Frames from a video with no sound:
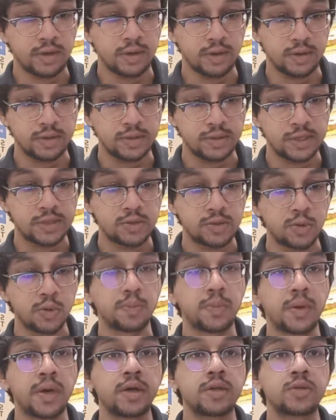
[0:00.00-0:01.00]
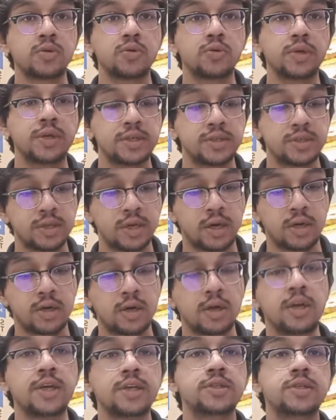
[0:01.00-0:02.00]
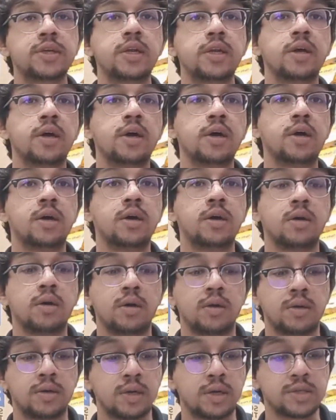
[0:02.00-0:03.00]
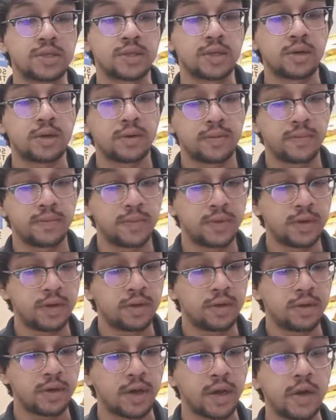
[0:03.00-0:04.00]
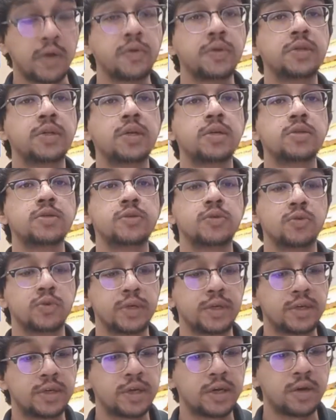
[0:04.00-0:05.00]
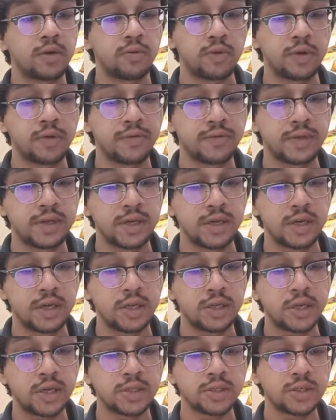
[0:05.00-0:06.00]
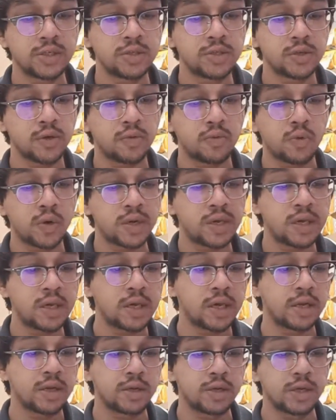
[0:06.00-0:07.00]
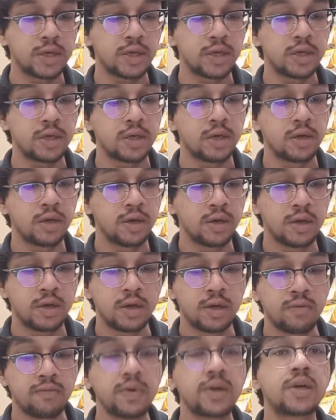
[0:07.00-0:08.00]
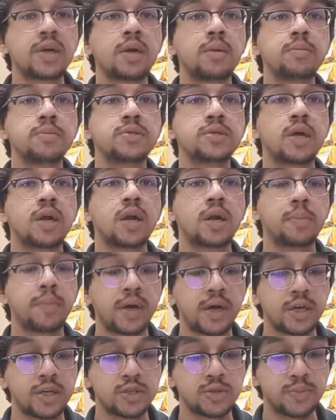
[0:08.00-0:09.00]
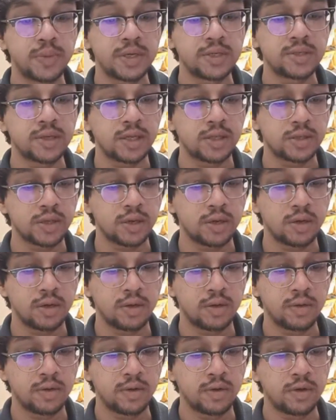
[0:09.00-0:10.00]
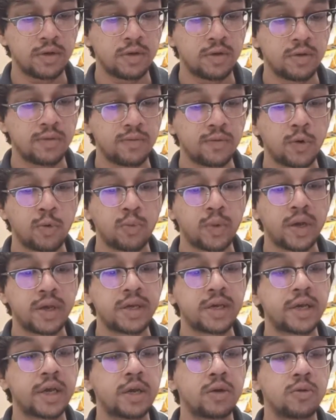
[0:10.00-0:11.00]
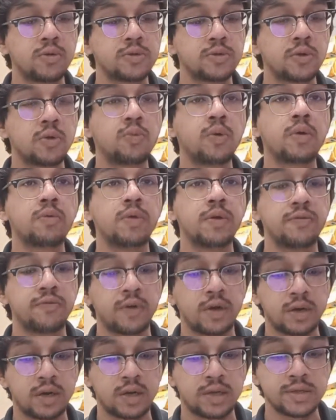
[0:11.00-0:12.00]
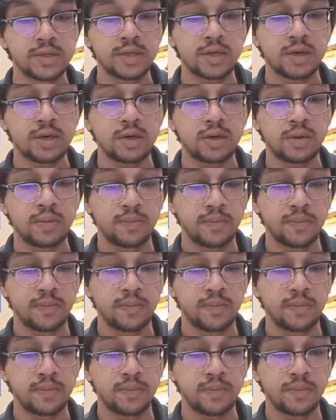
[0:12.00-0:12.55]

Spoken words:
says goodbye to his colleagues at NASA and returns to India with the intentions of working at the Vikram Sarabhai Space Center, from where he can also work with NASA